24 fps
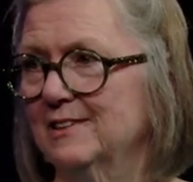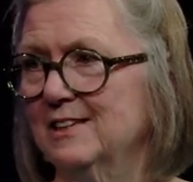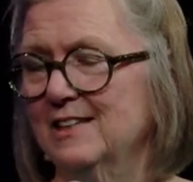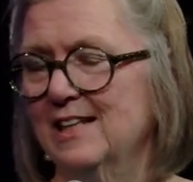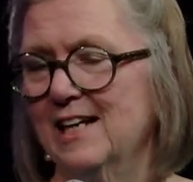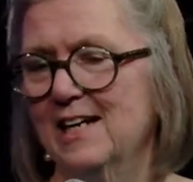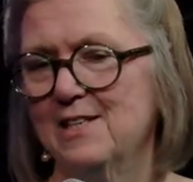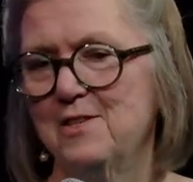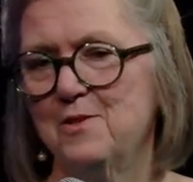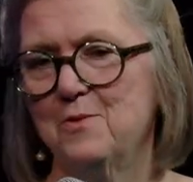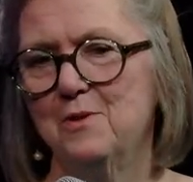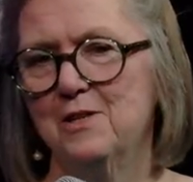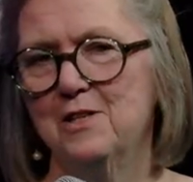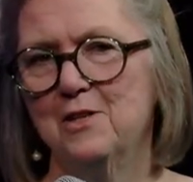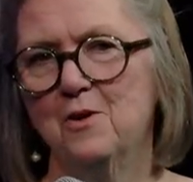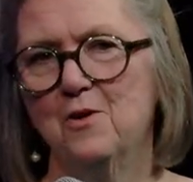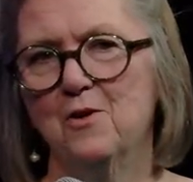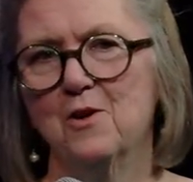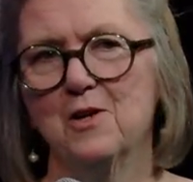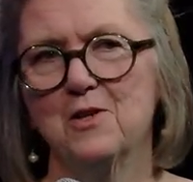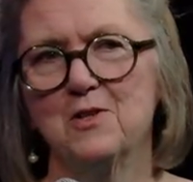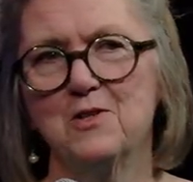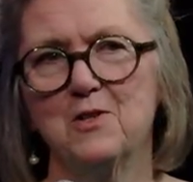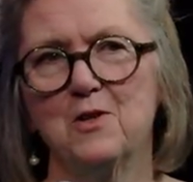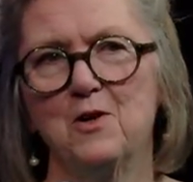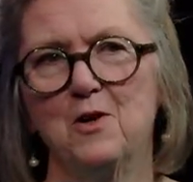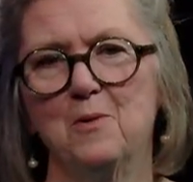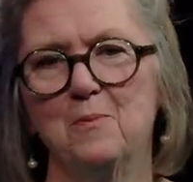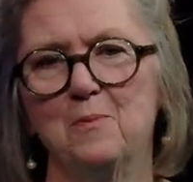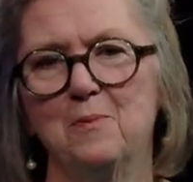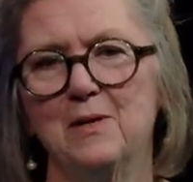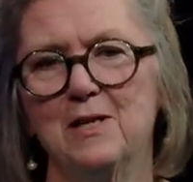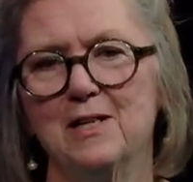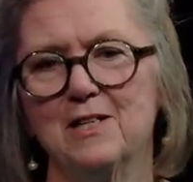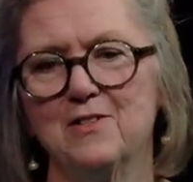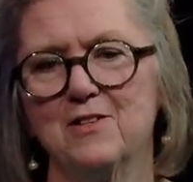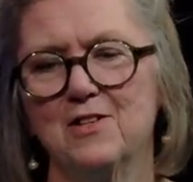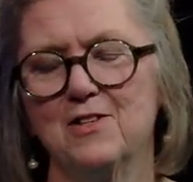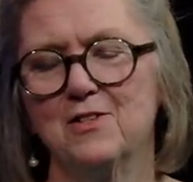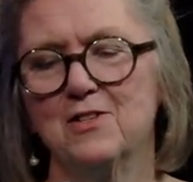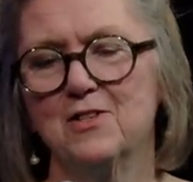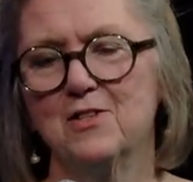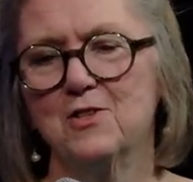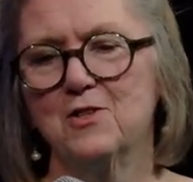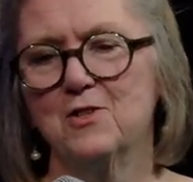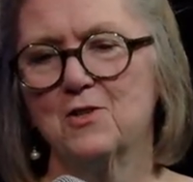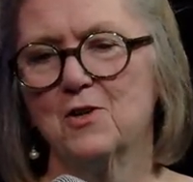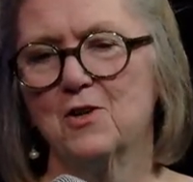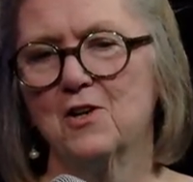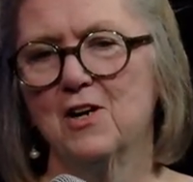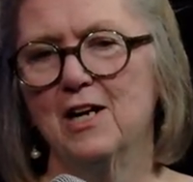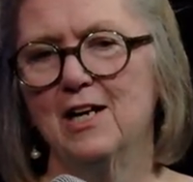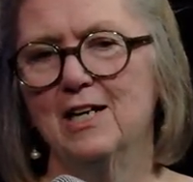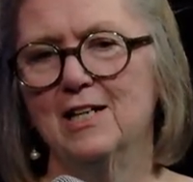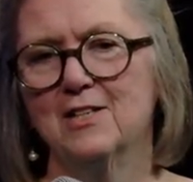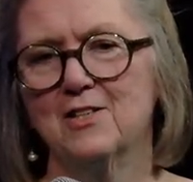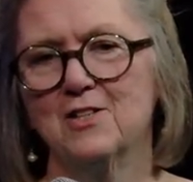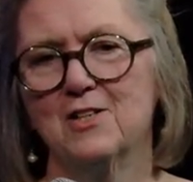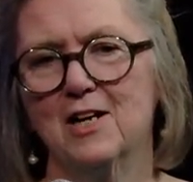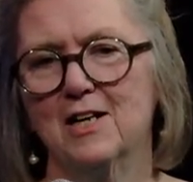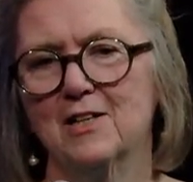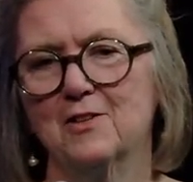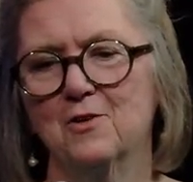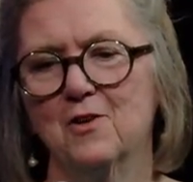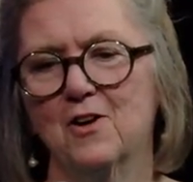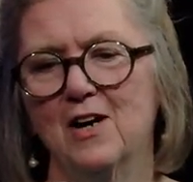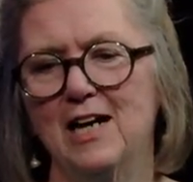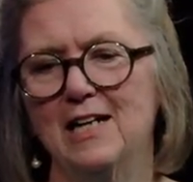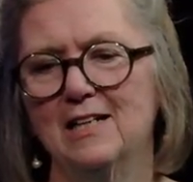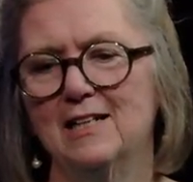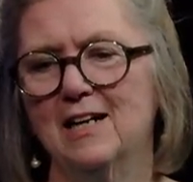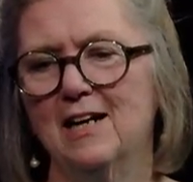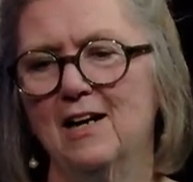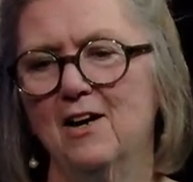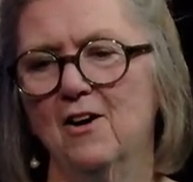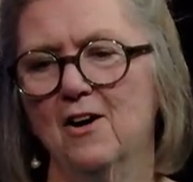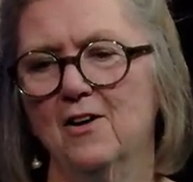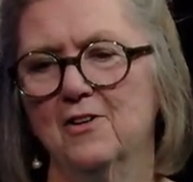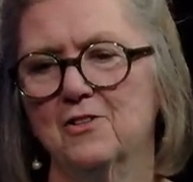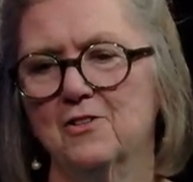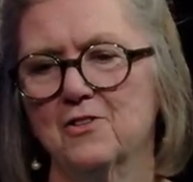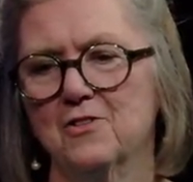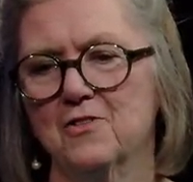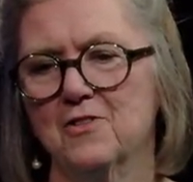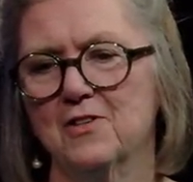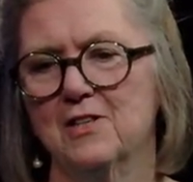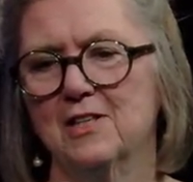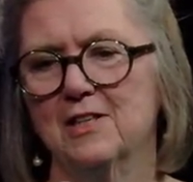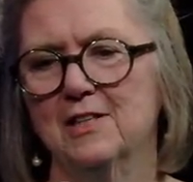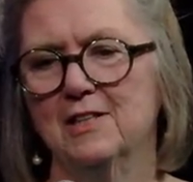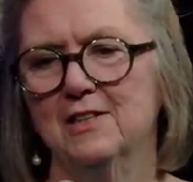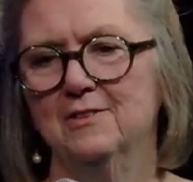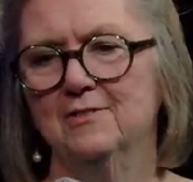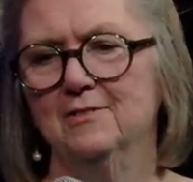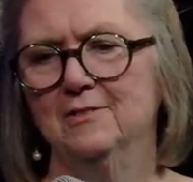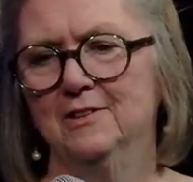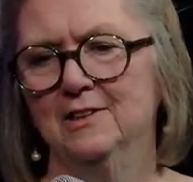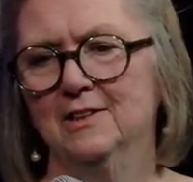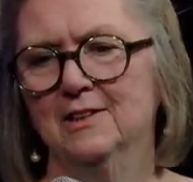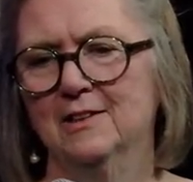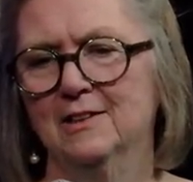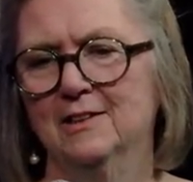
And that's what a horoscope is. It's a story. It's got great characters in it.